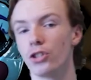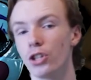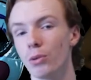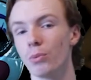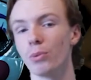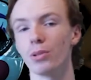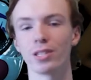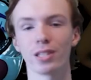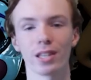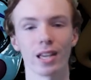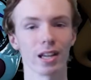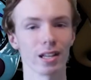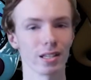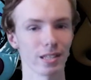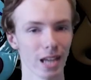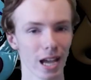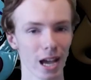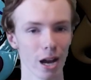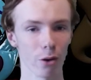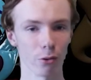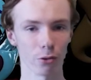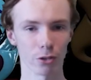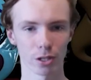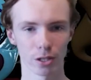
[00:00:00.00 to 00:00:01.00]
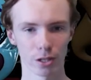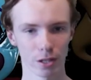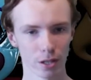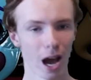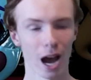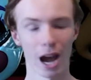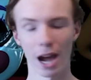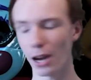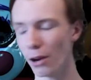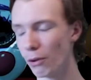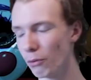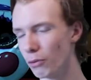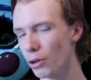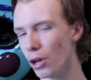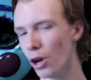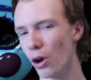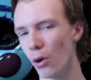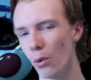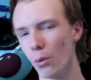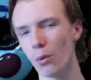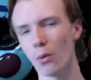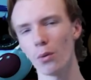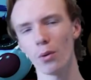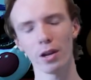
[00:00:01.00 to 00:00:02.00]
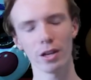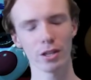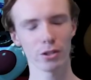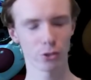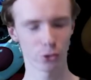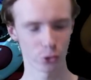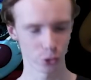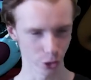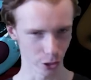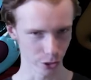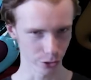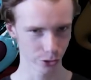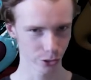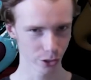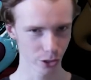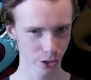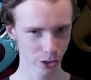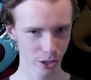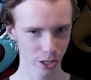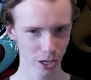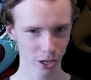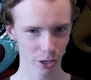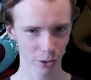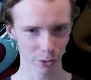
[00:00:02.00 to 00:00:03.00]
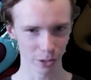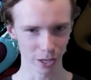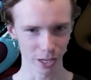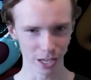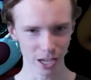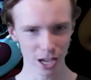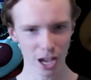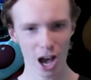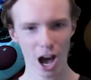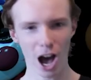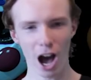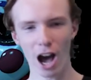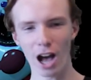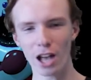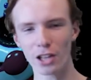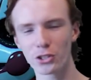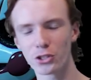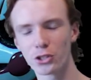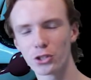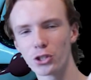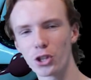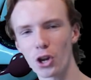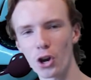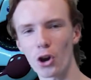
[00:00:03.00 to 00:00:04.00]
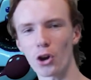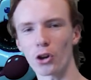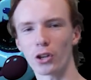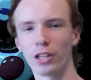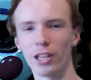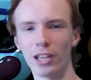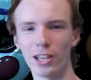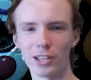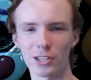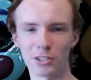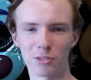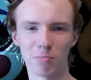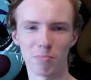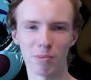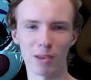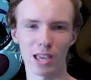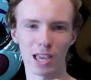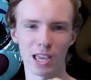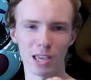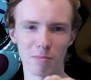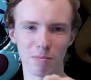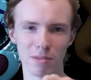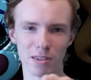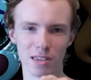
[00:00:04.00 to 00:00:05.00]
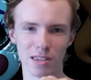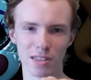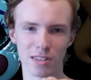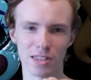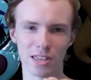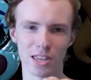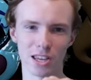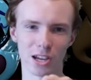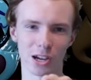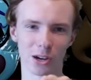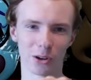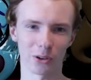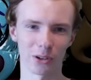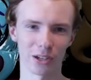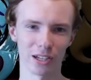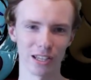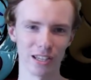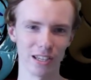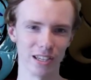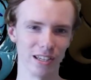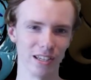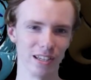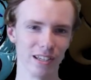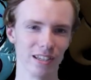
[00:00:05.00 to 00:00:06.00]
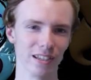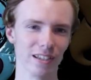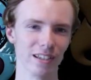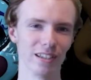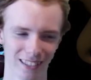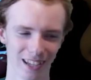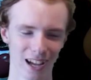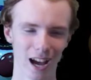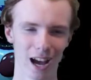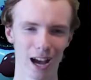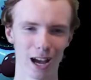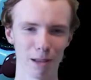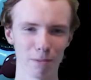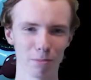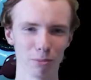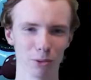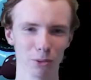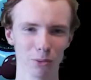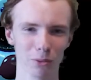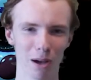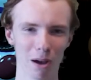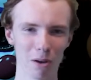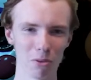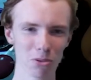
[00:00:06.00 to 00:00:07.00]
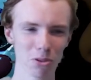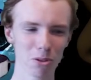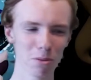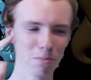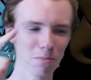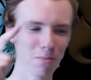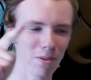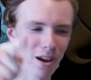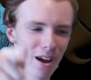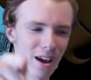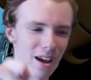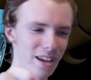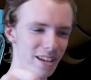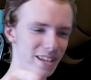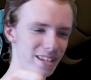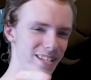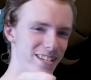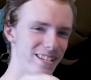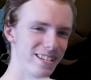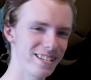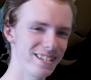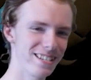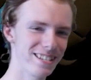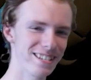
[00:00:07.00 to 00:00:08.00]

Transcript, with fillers: she was kicked out. I don't know, it's just a theory. A circus baby theory! I blew out the mic.